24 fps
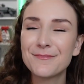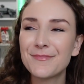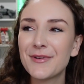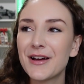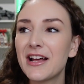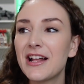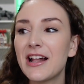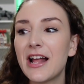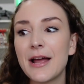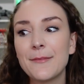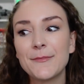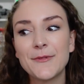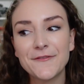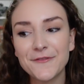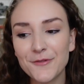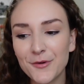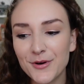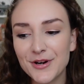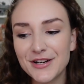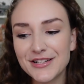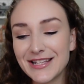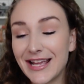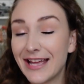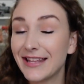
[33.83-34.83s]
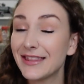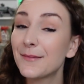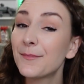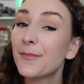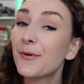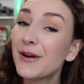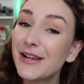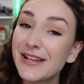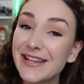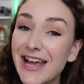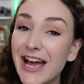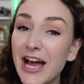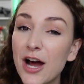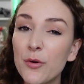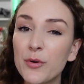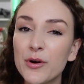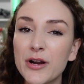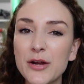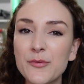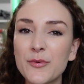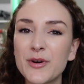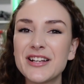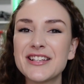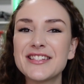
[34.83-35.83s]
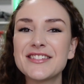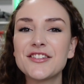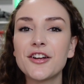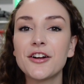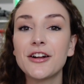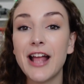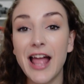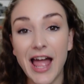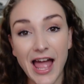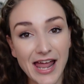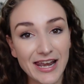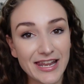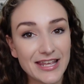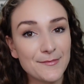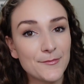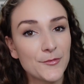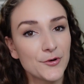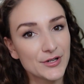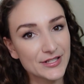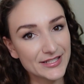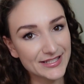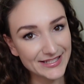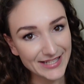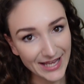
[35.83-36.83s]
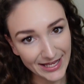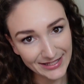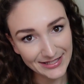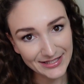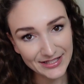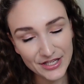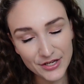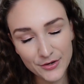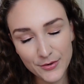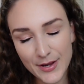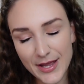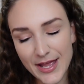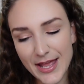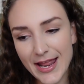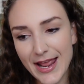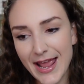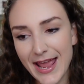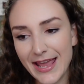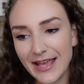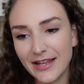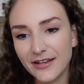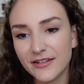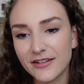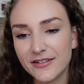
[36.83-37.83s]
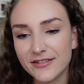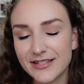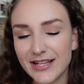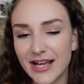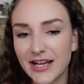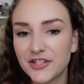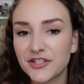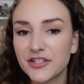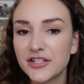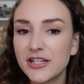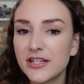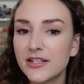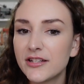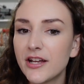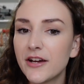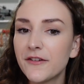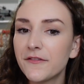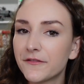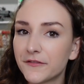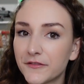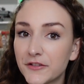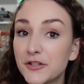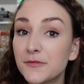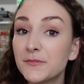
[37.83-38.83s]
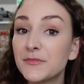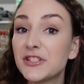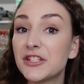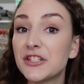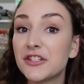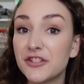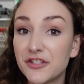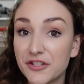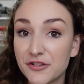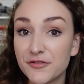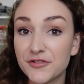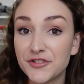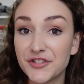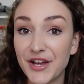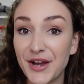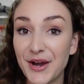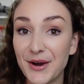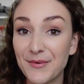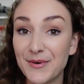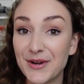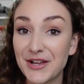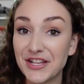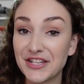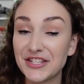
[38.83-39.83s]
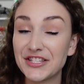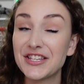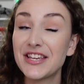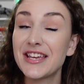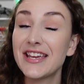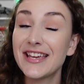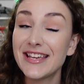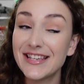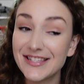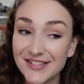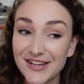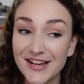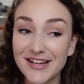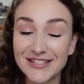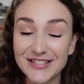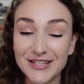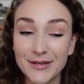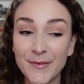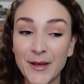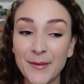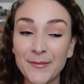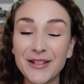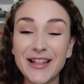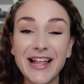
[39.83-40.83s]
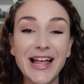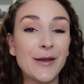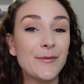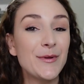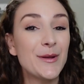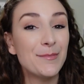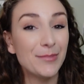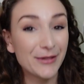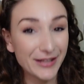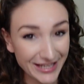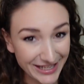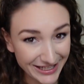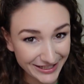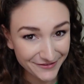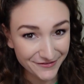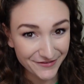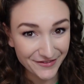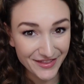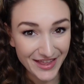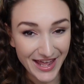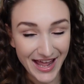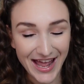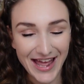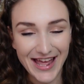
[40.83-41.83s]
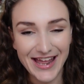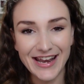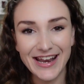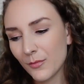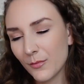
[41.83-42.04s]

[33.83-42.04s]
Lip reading: But I'm of course at the point now where I want to start adding more sets to it, and there's actually enough room to do so, which is awesome. I'm glad we planned for that.